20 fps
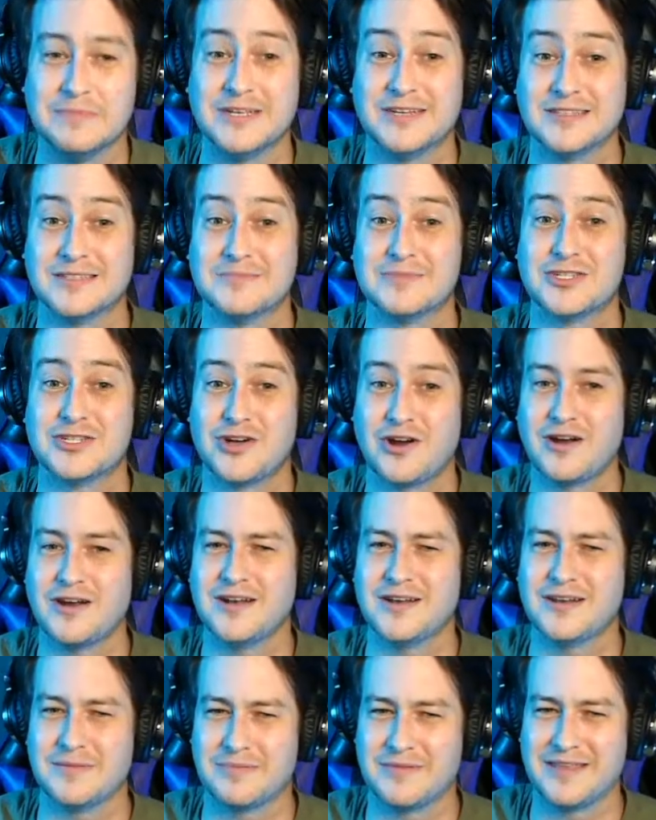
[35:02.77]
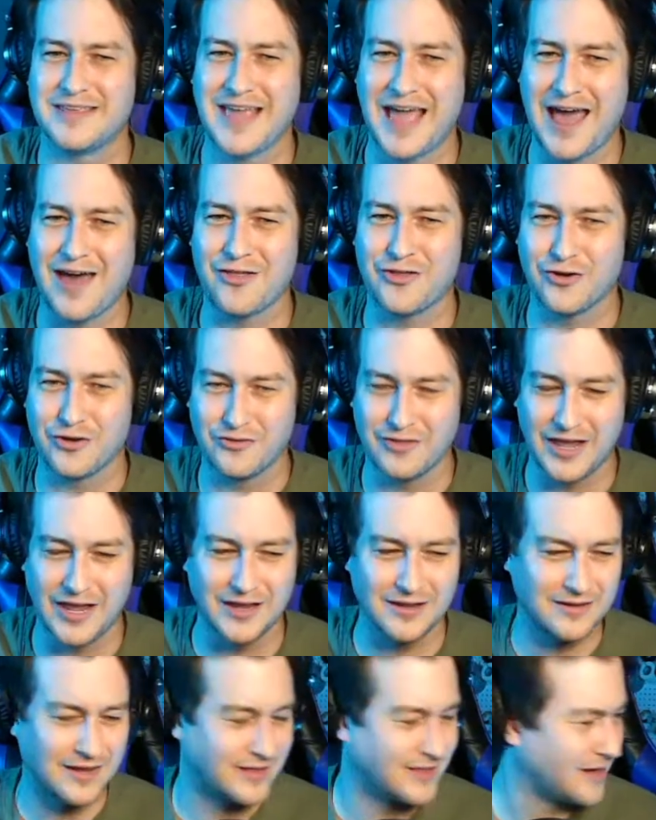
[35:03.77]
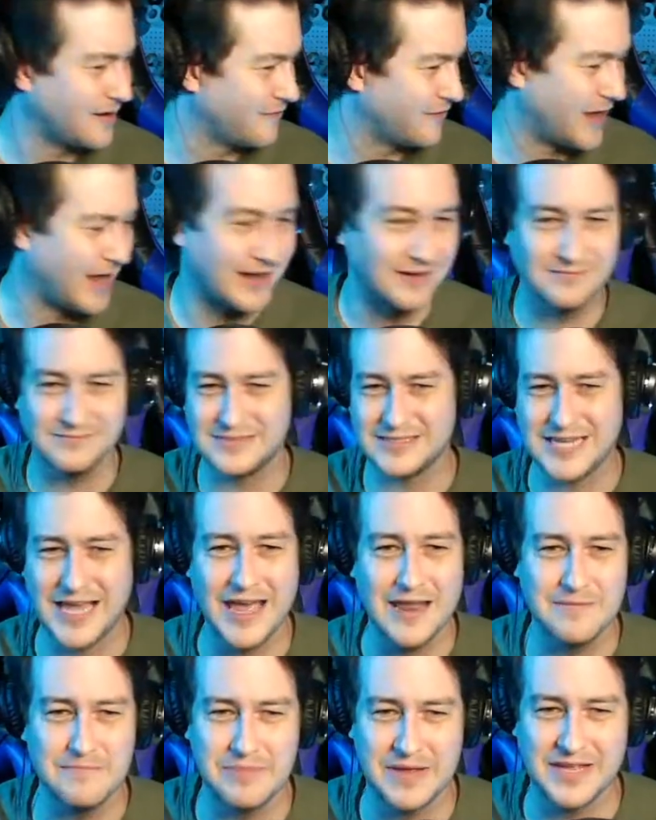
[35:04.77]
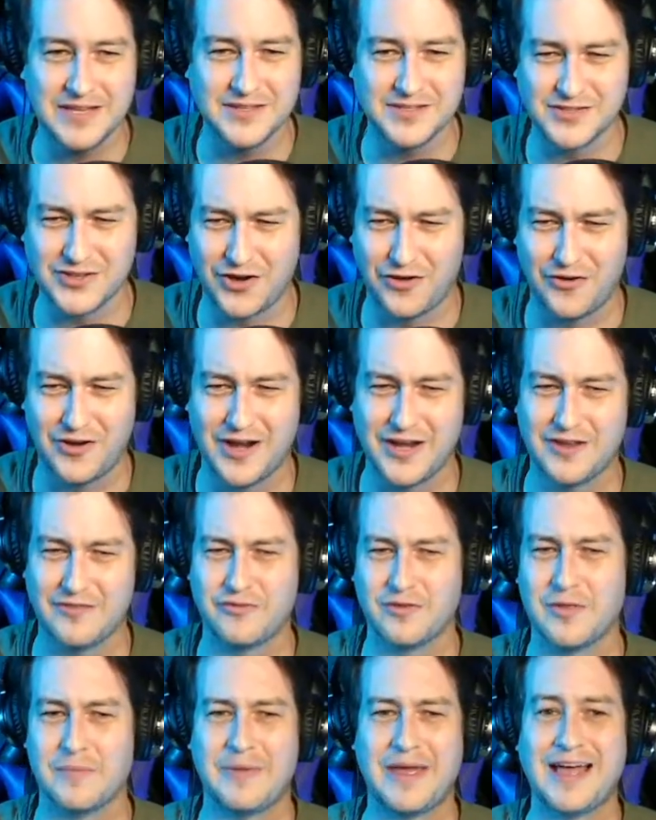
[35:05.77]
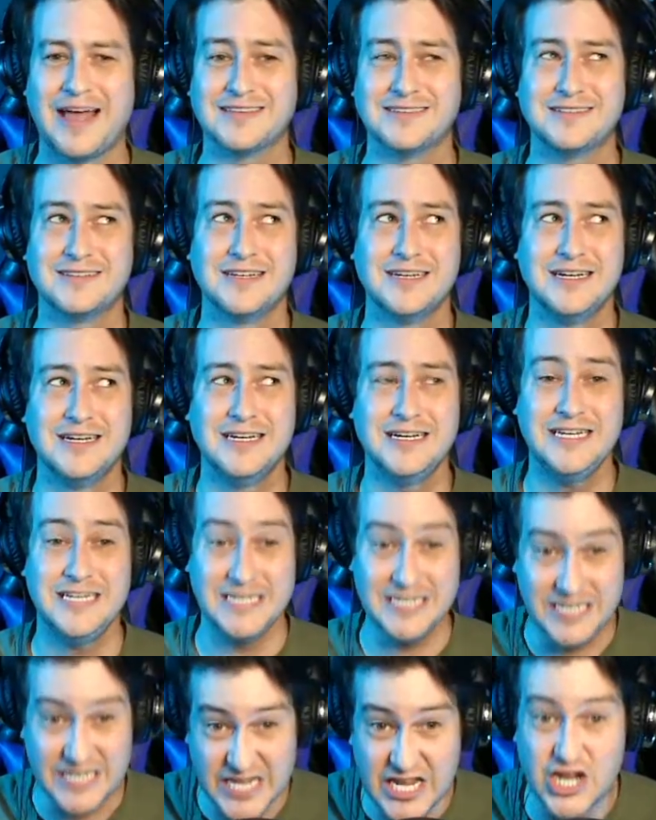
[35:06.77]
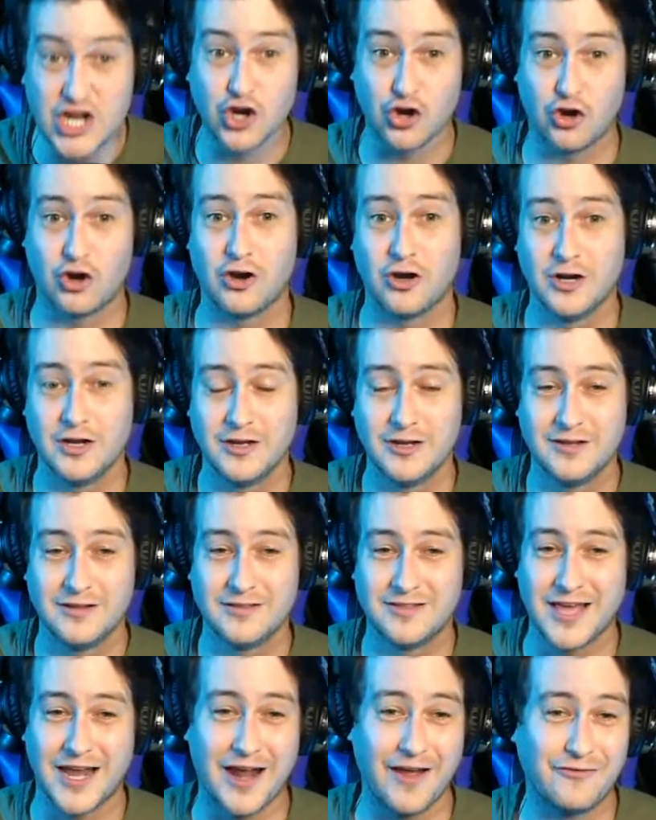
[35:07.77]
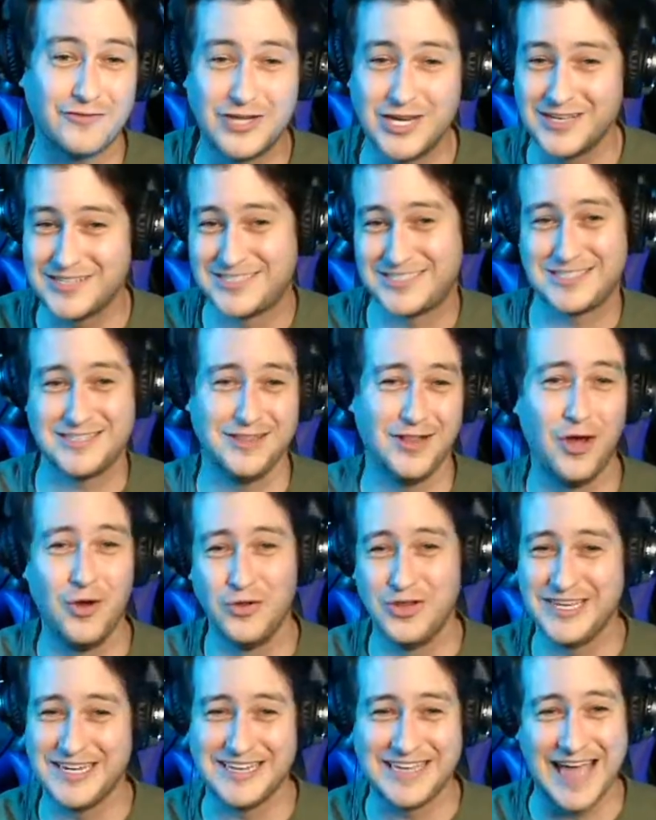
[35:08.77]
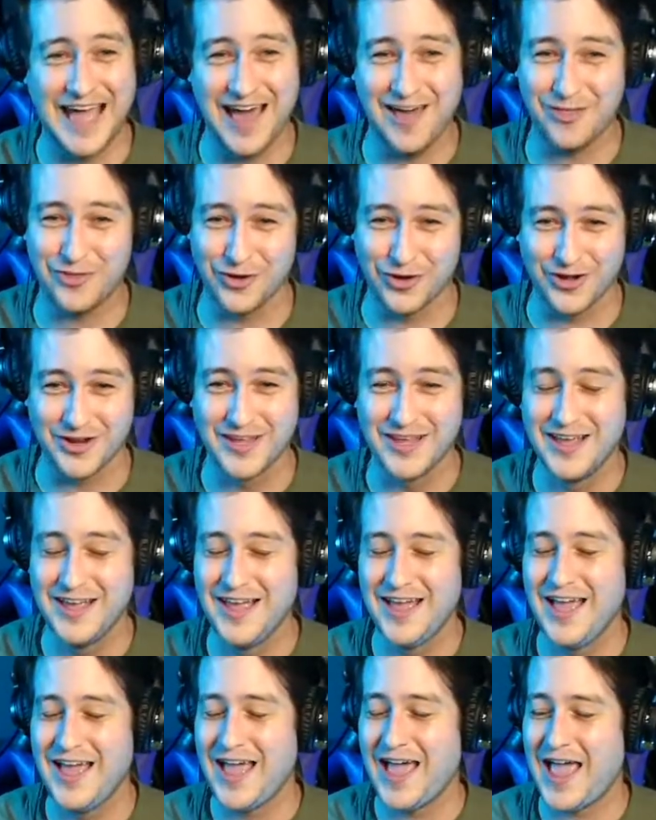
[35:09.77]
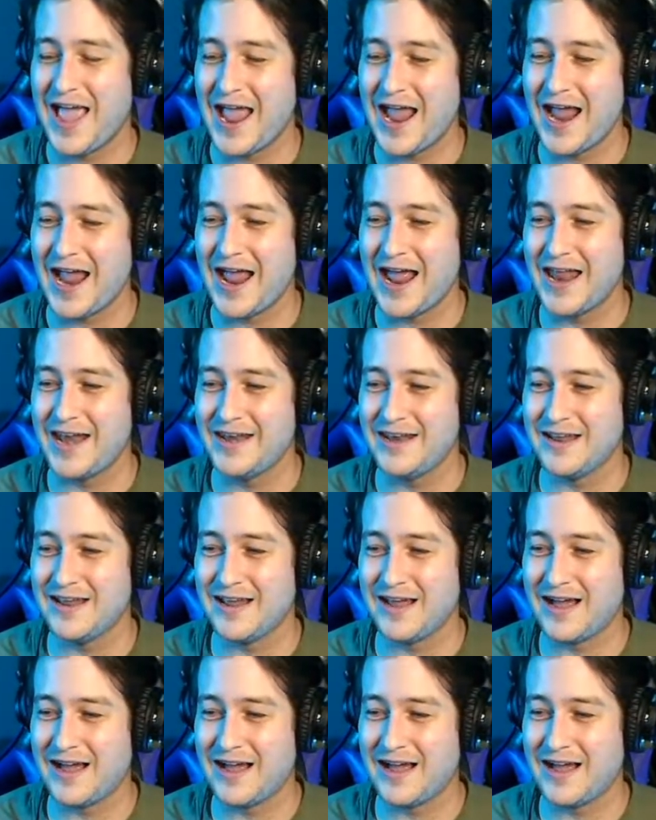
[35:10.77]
because I'm starting to gather, like, I think I've got 10 pins already for the past year that I've just slowly gathered. And